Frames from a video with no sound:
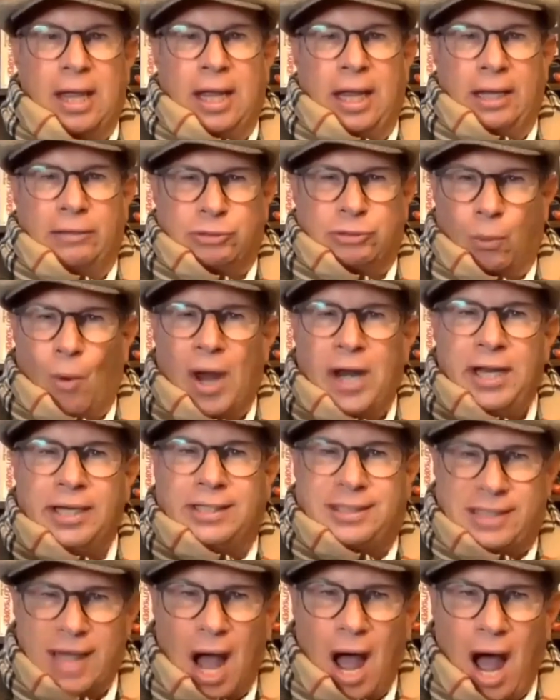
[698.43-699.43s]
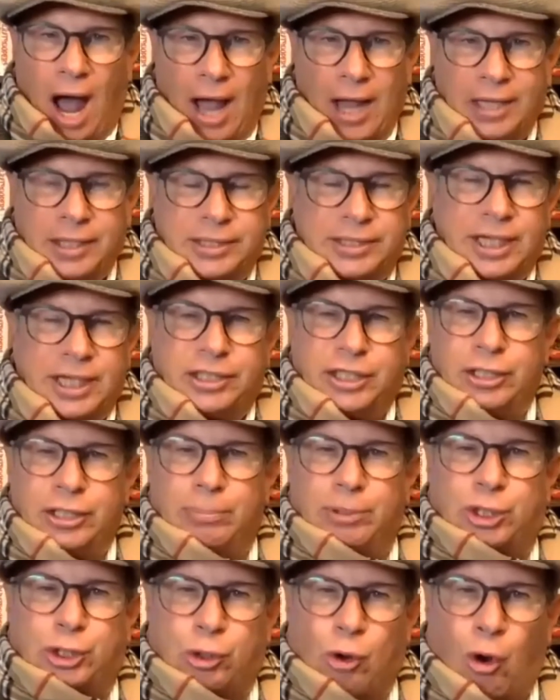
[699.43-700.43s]
So what it does, it's an
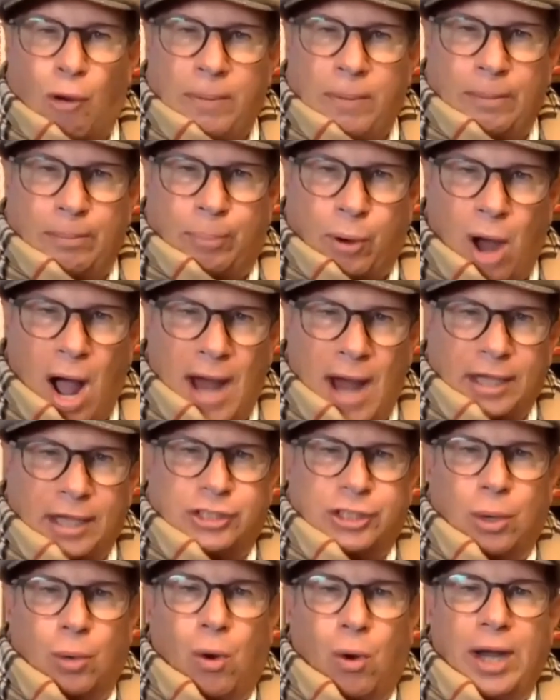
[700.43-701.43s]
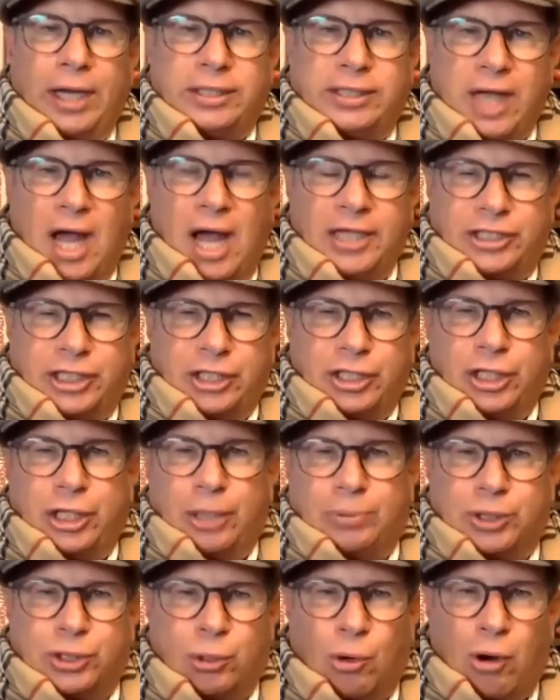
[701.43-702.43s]
absorbent product. So what it does is it
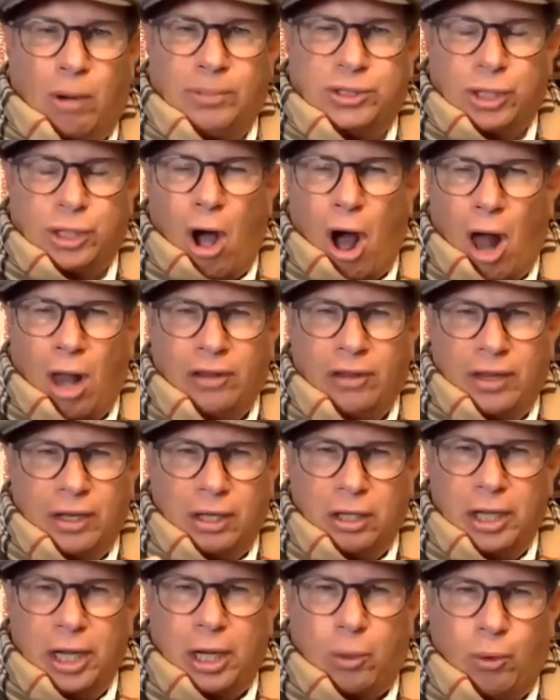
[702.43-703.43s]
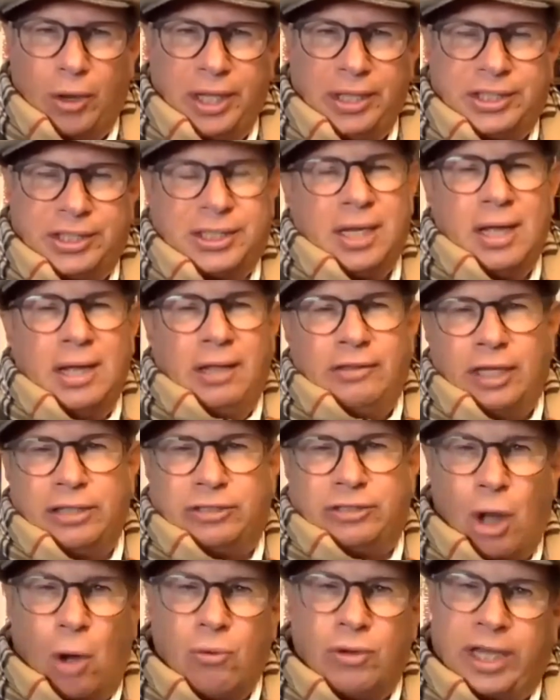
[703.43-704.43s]
absorbs all of the liquids
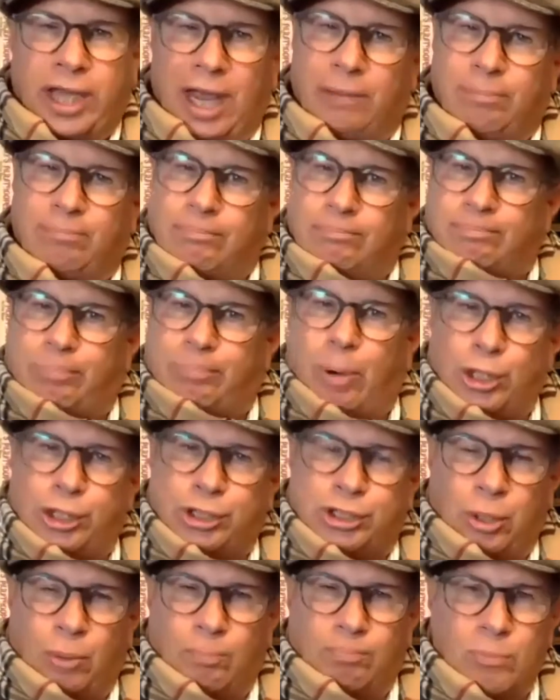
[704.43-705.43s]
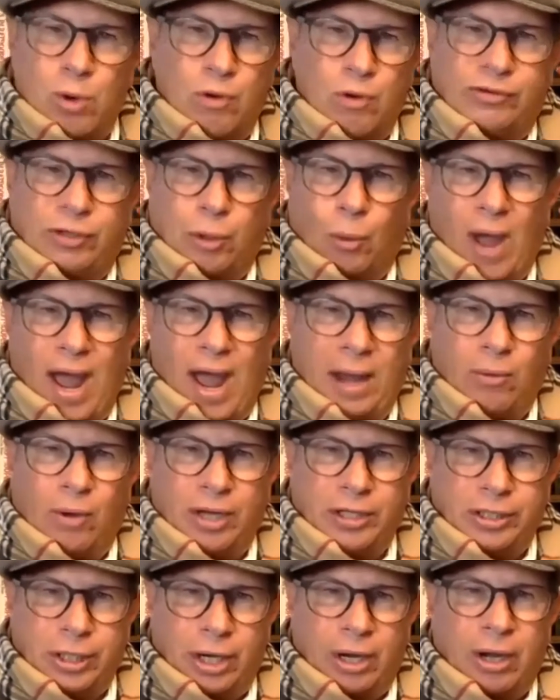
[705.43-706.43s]
that don't get moved away
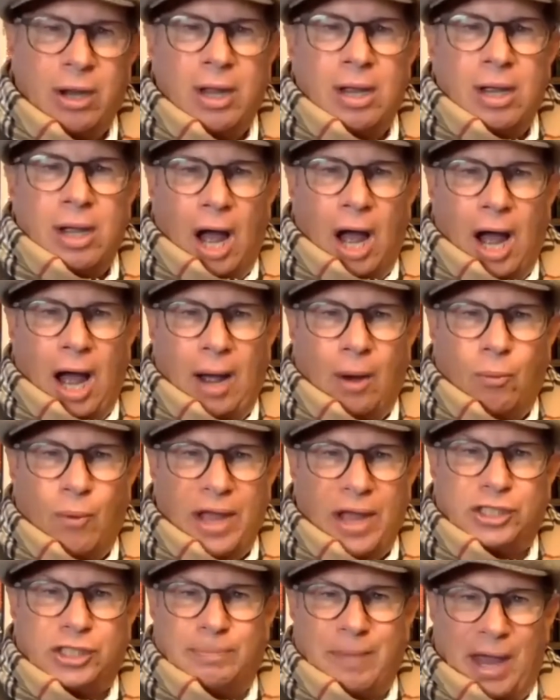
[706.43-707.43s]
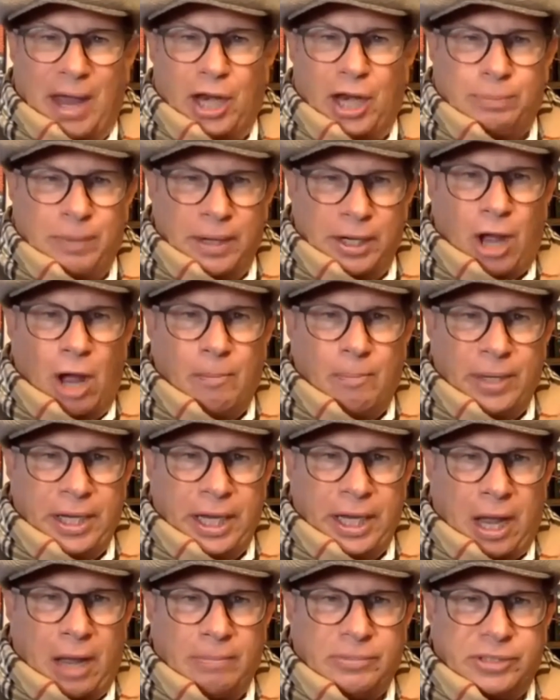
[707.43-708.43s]
when your waste management company
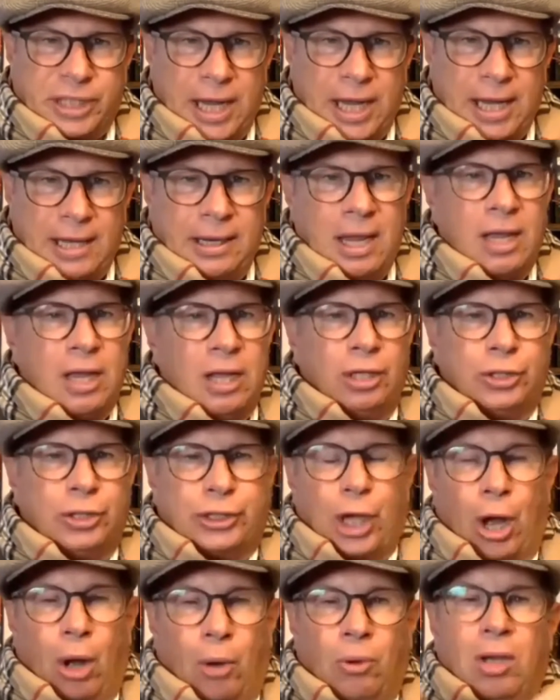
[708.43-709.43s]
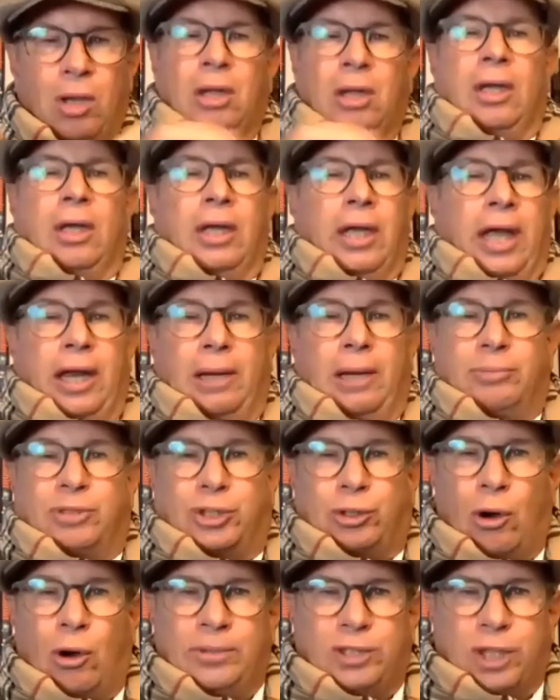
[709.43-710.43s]
comes in. So it
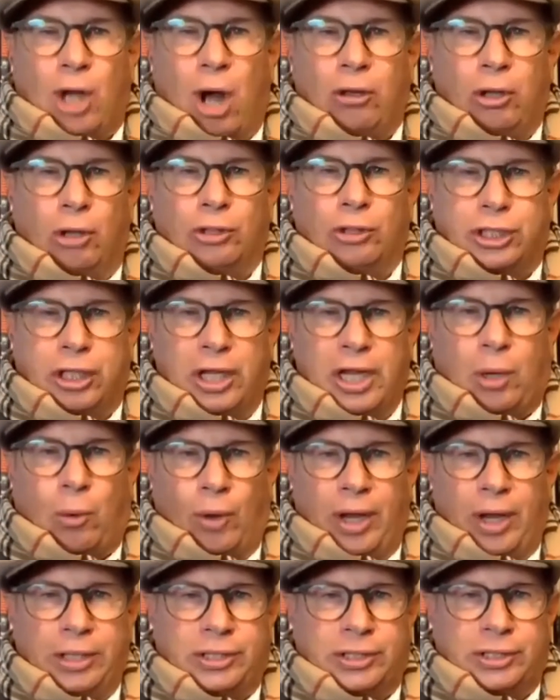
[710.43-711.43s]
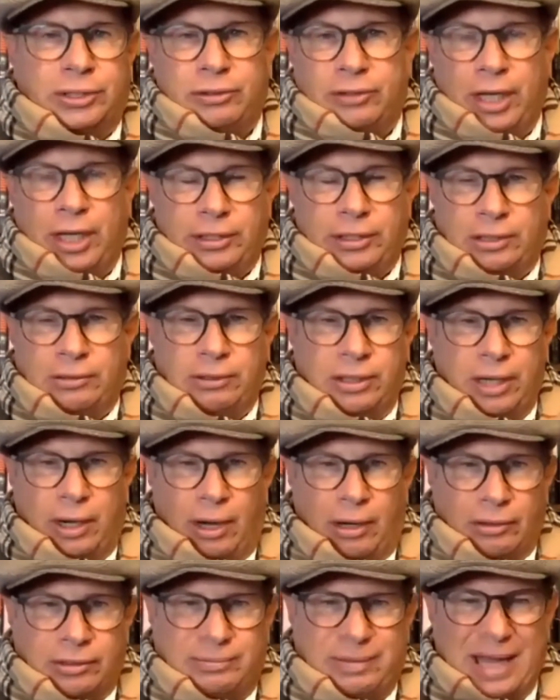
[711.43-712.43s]
absorbs all those liquids that
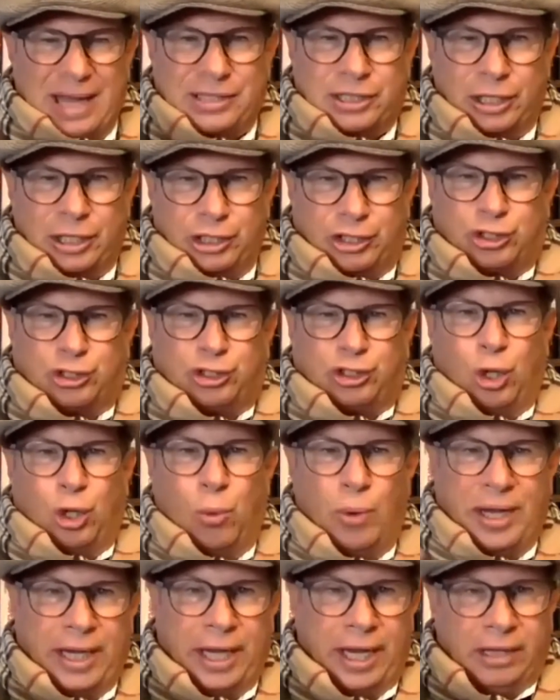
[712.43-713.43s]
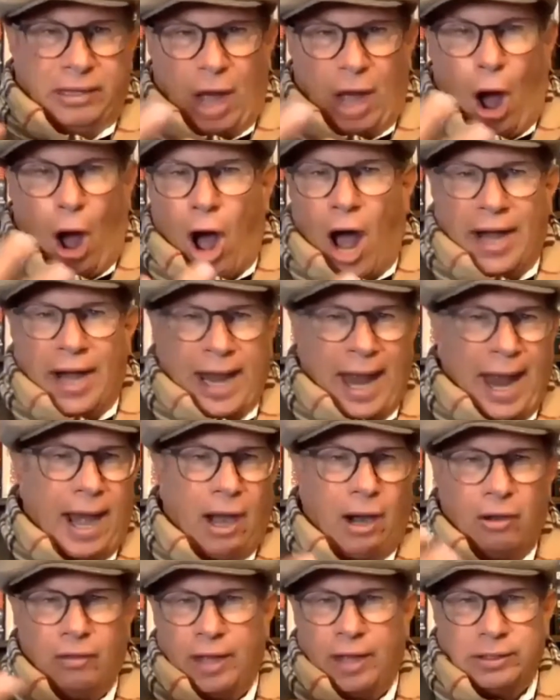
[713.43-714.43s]
you're basically stewing in the hot
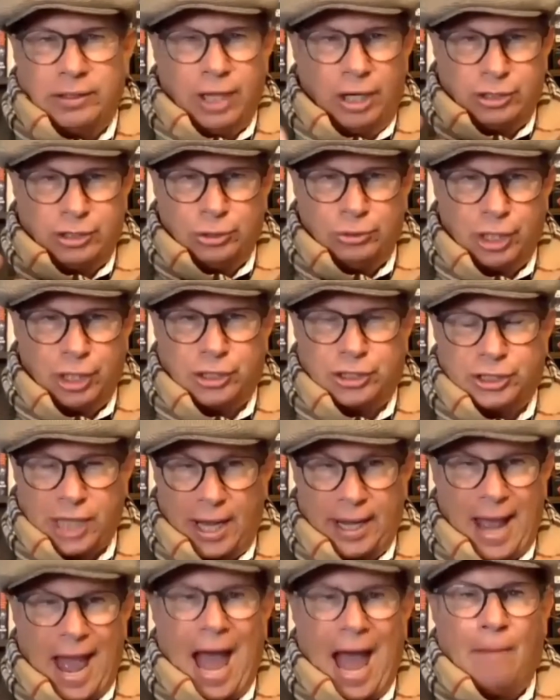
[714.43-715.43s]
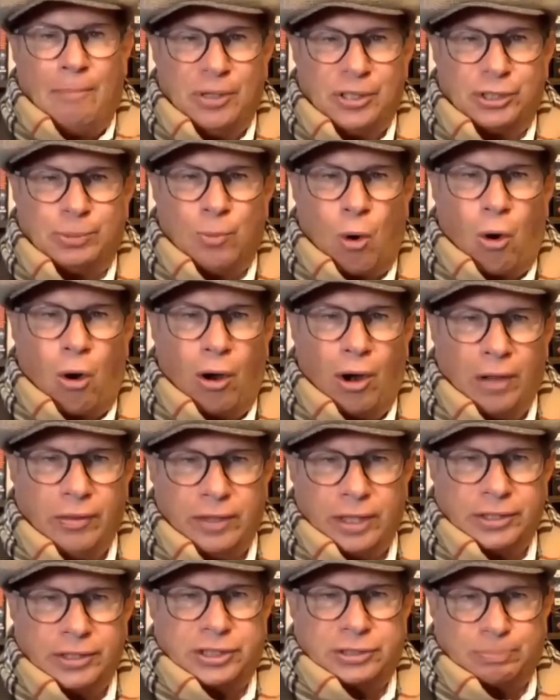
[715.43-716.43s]
air that, as you just said, it happens more in
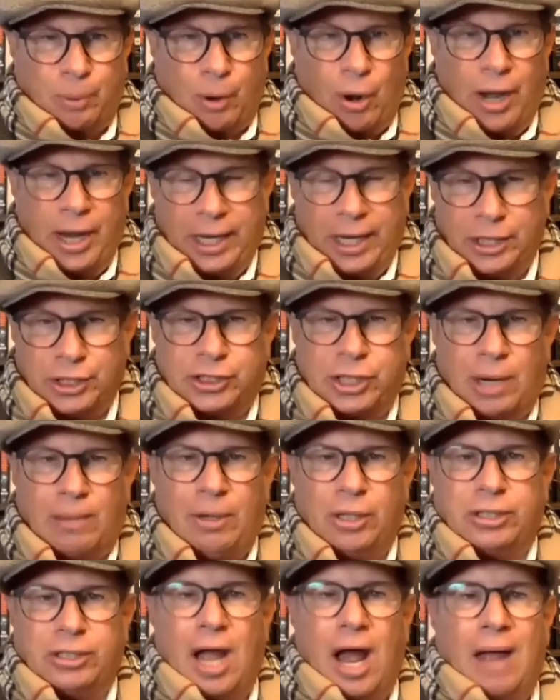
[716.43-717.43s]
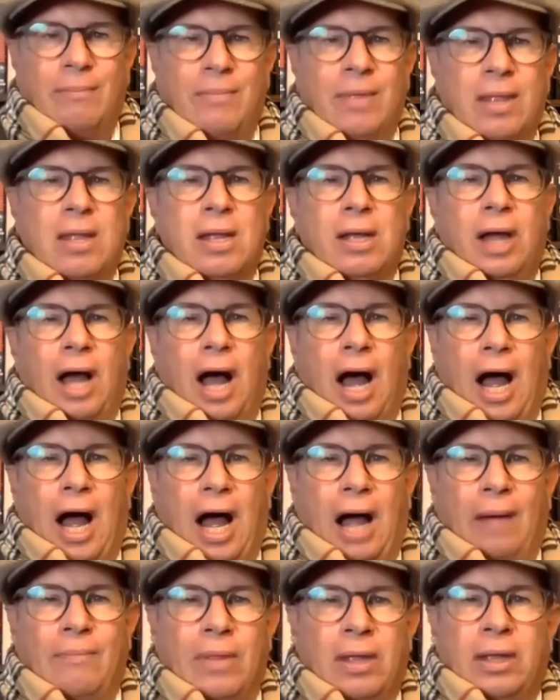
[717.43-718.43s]
the spring and summertime,
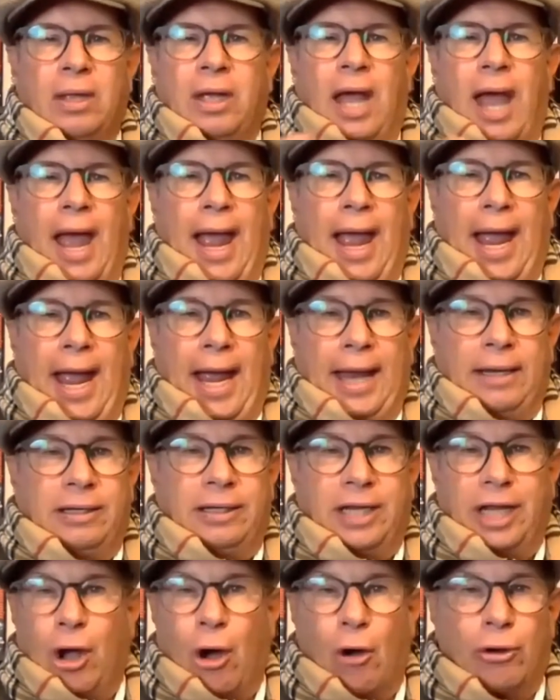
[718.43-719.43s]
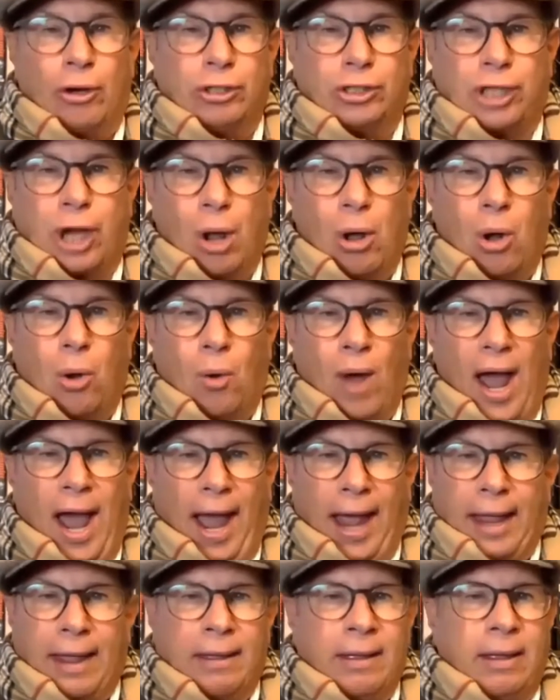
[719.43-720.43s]
and the odors go
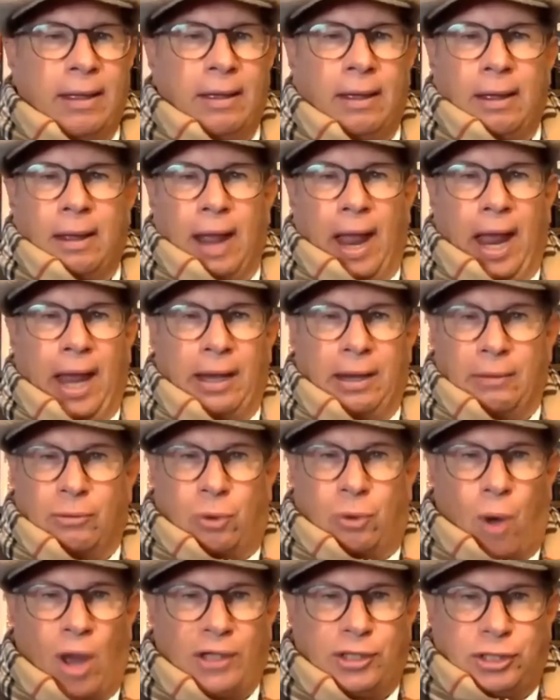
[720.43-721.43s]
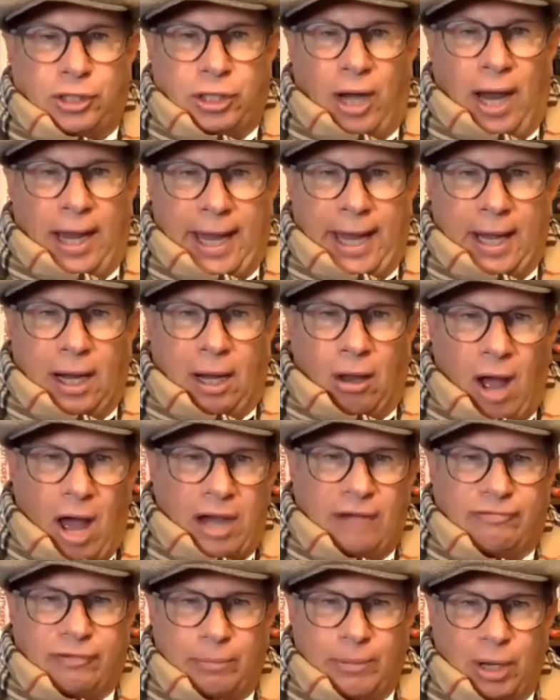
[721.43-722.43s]
away. And the question I get
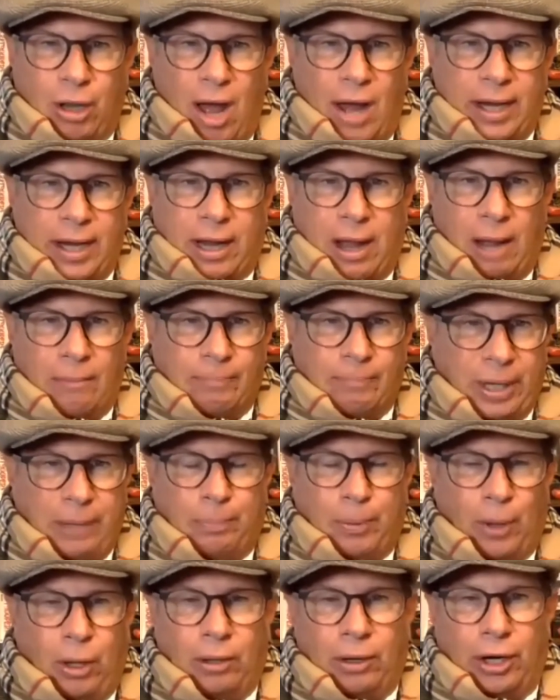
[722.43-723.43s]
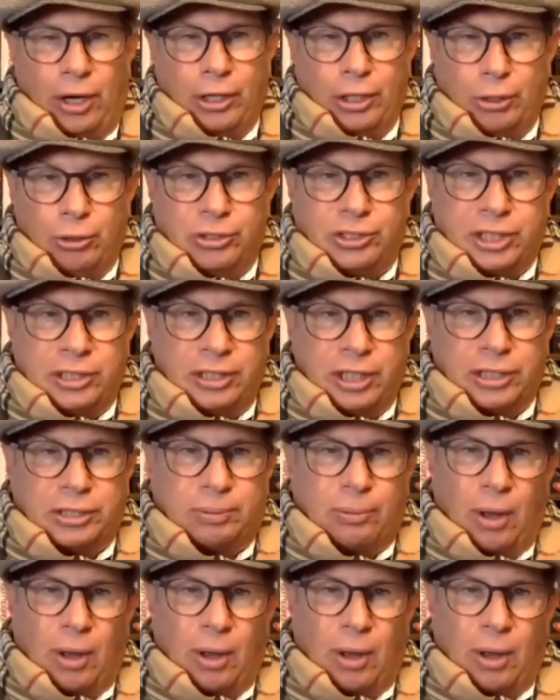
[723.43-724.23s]
from a lot of people that are using this,